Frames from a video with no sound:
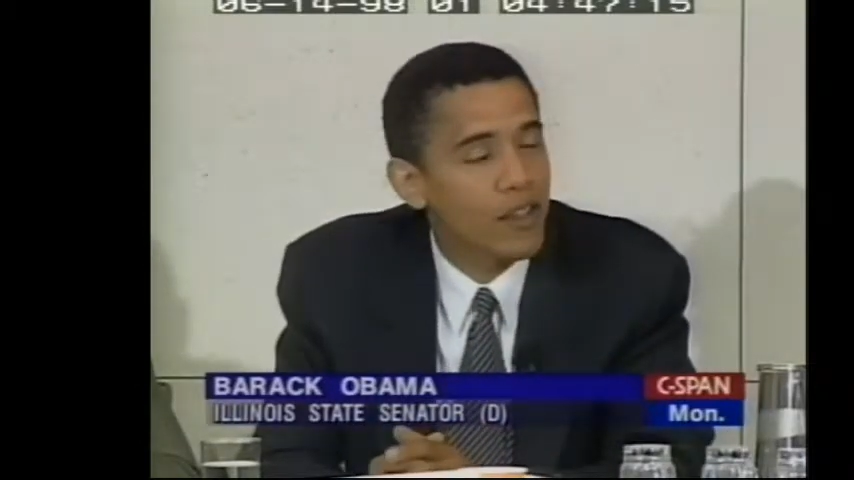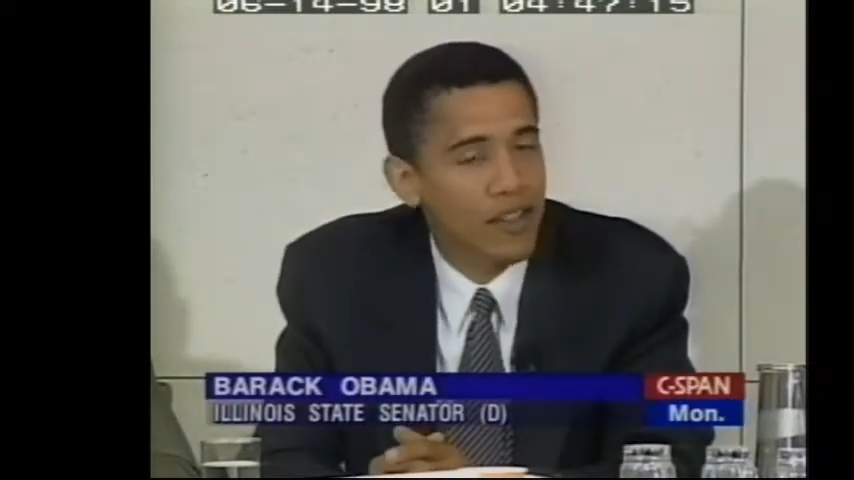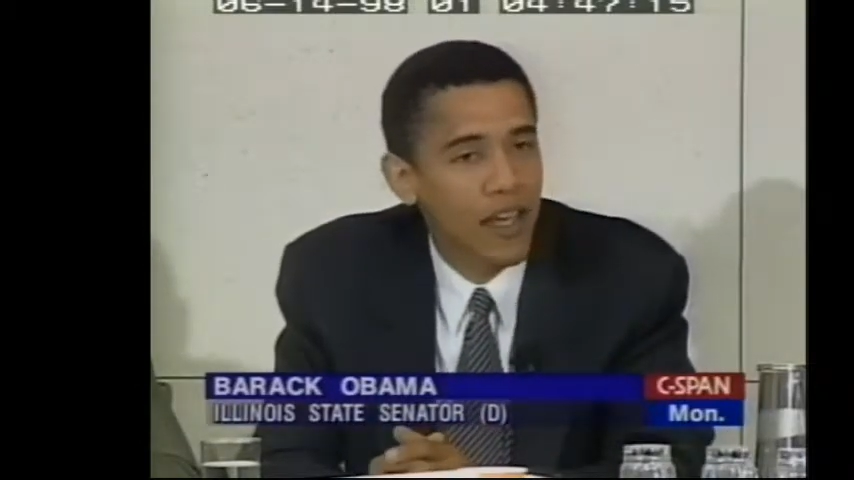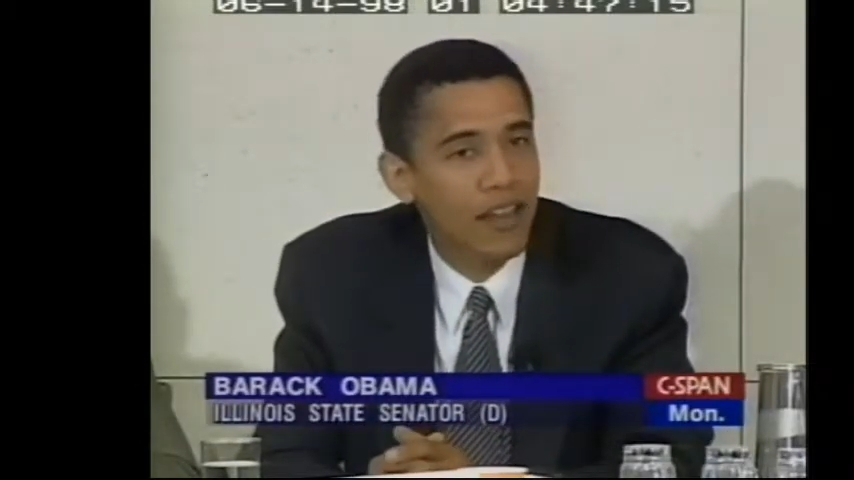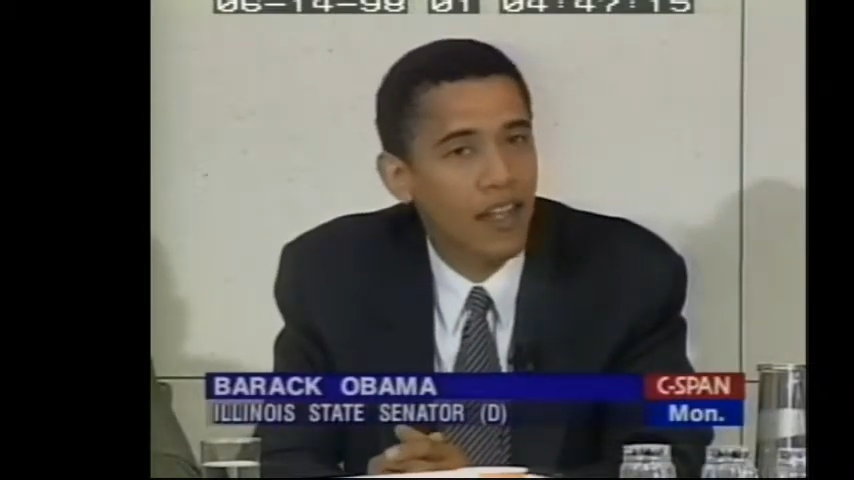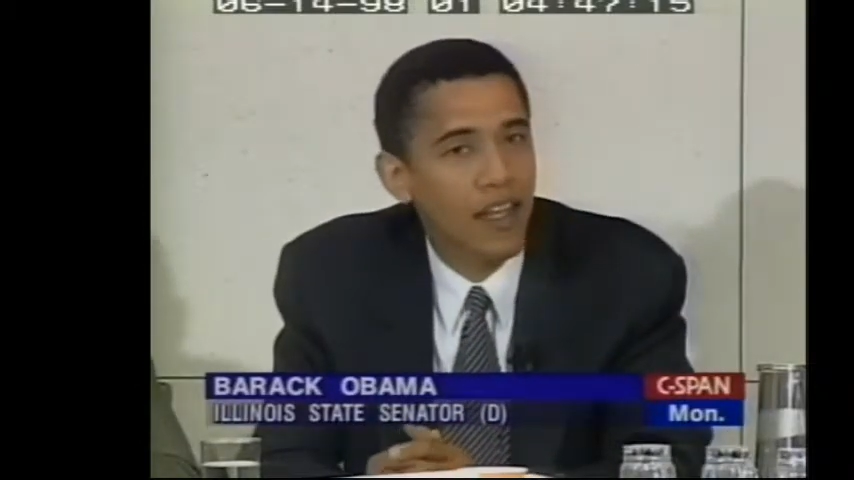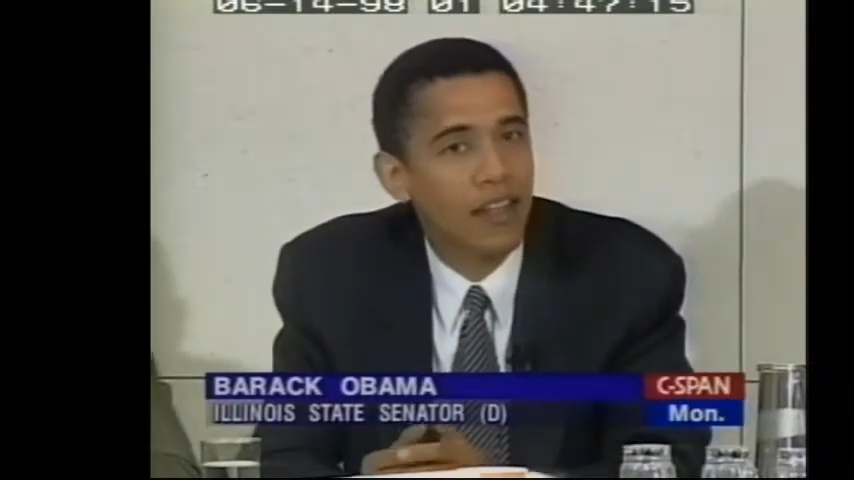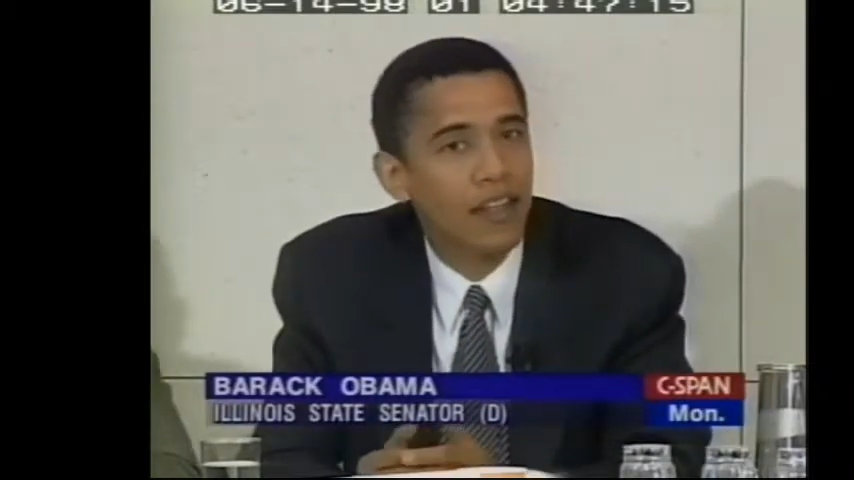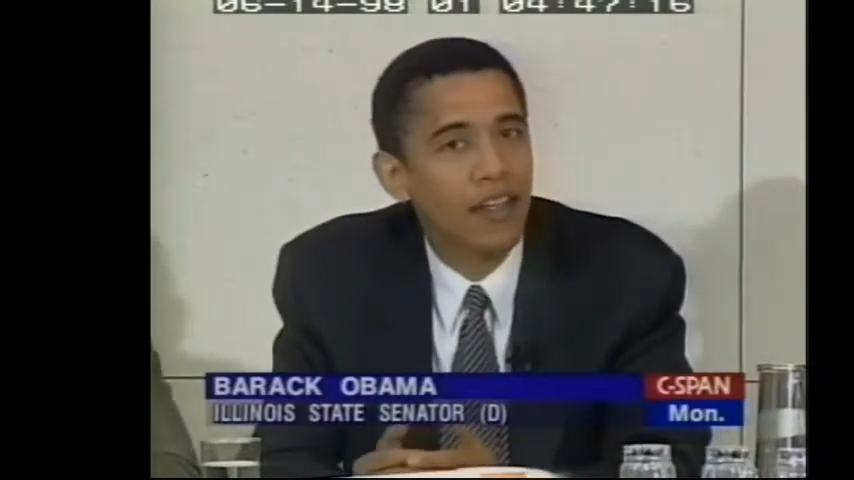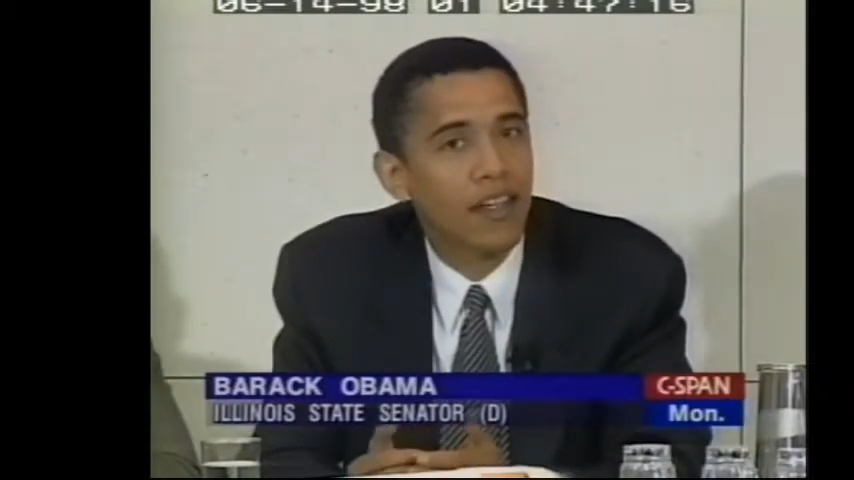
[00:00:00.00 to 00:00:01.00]

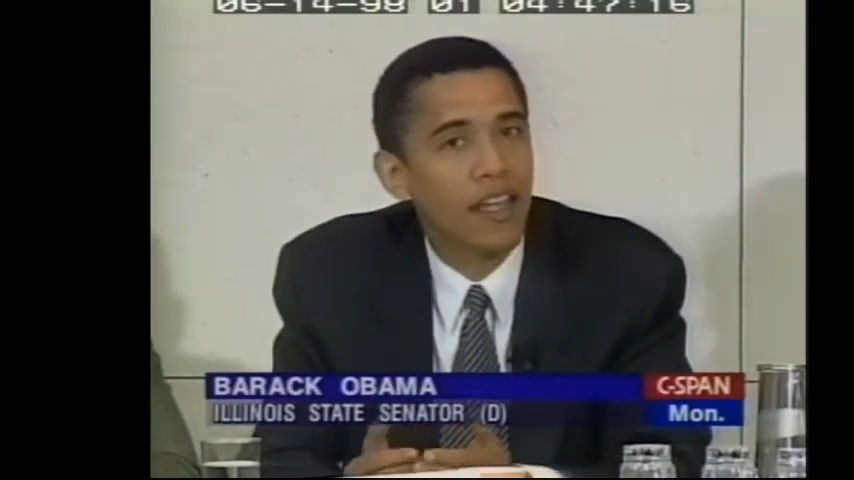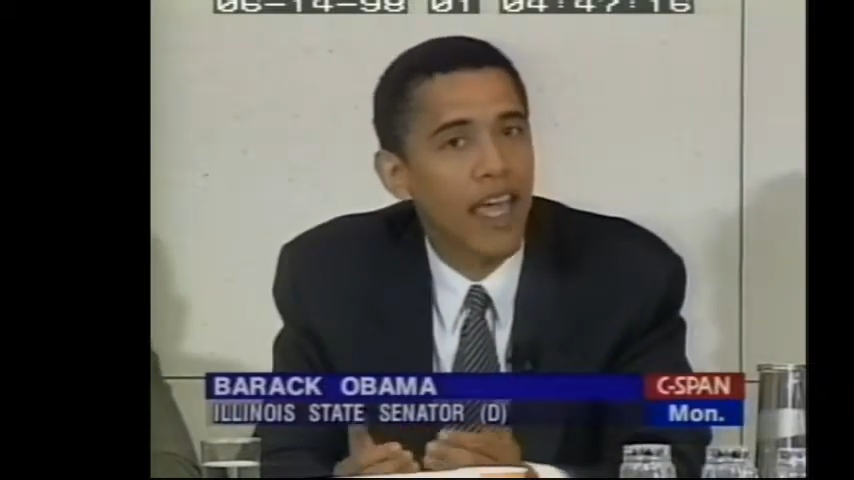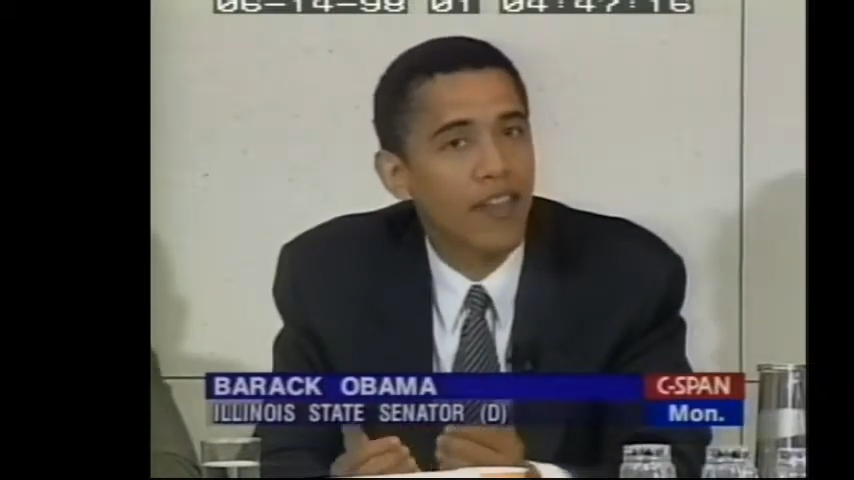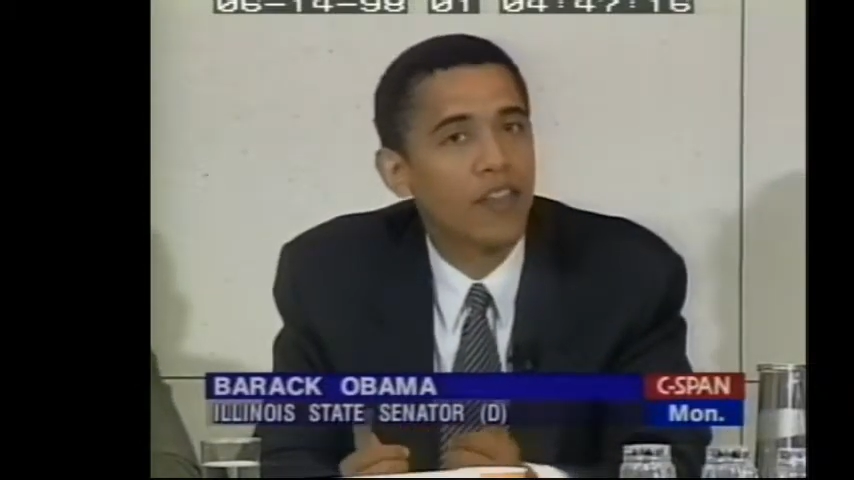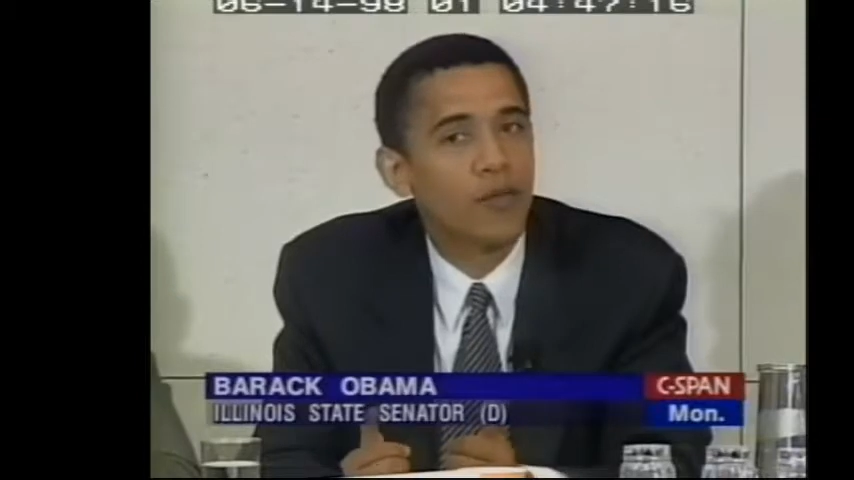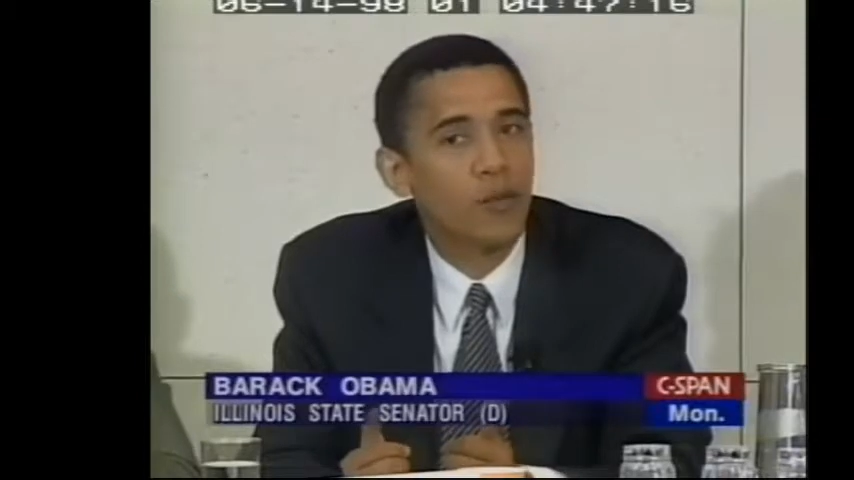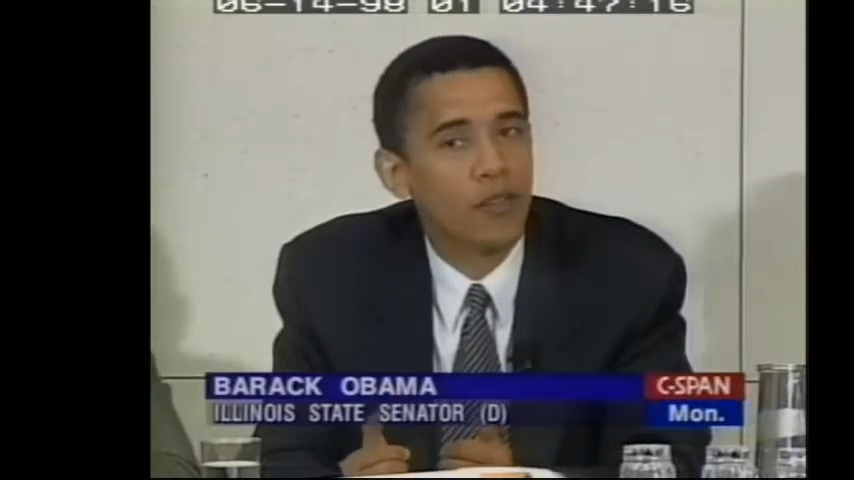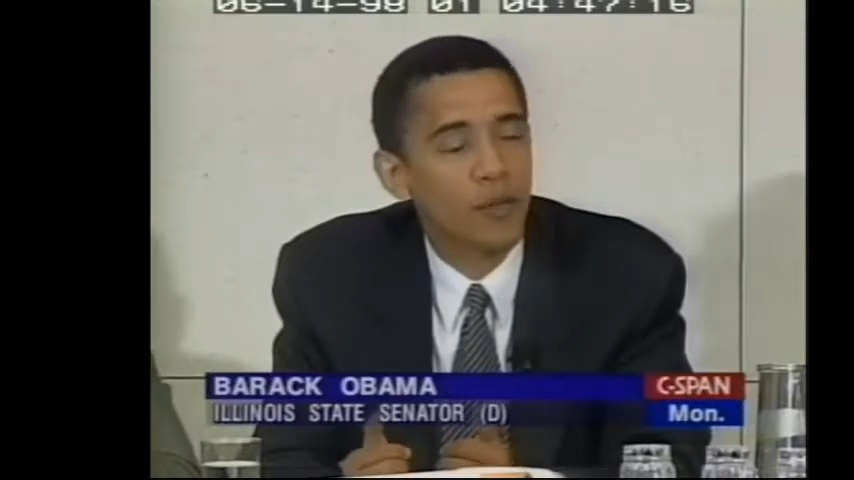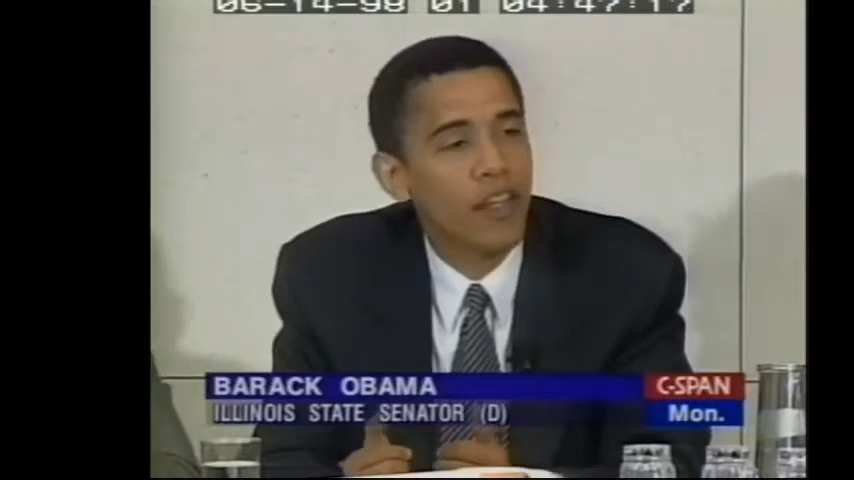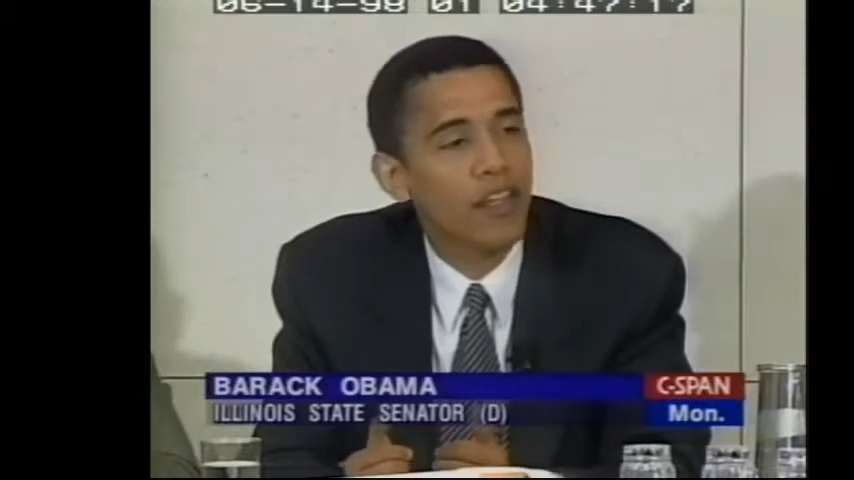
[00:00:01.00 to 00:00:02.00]
sideline at this
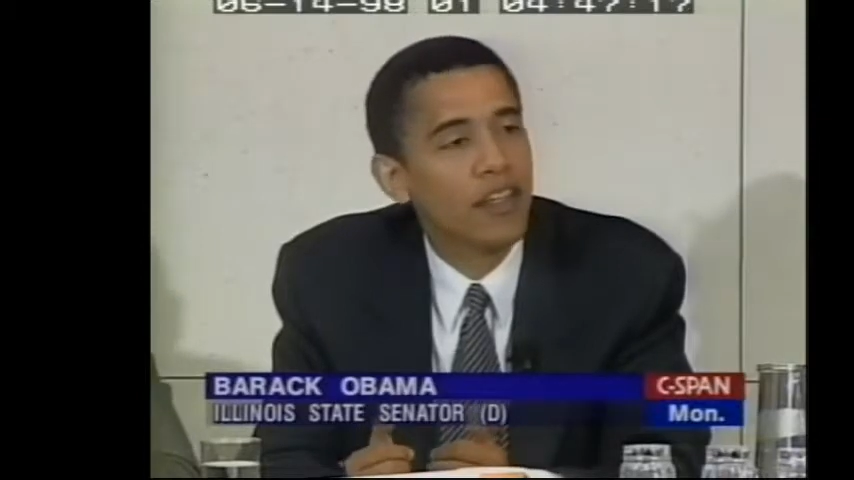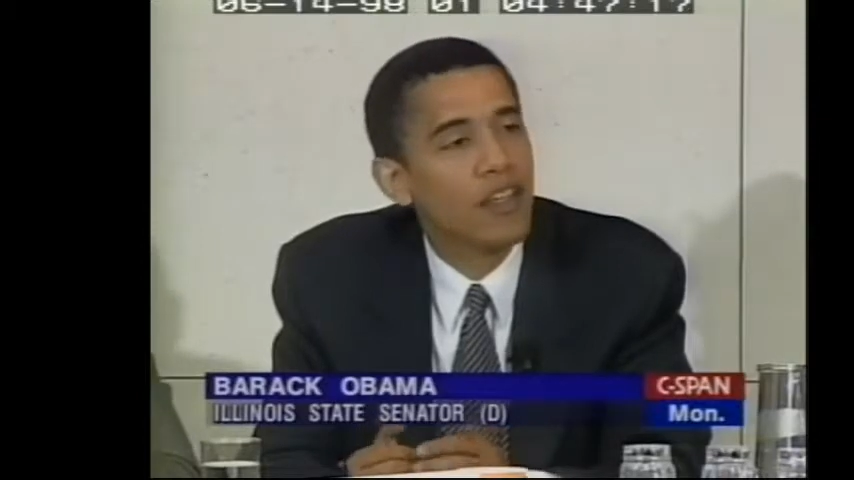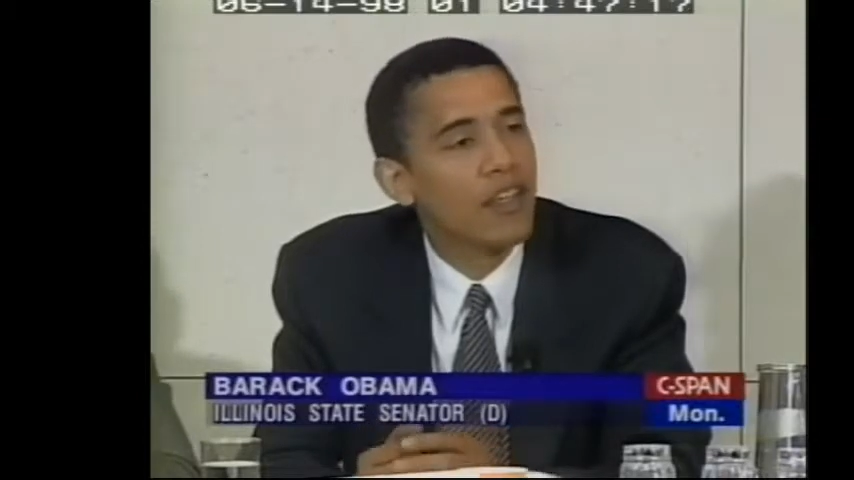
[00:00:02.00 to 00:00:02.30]
retreat,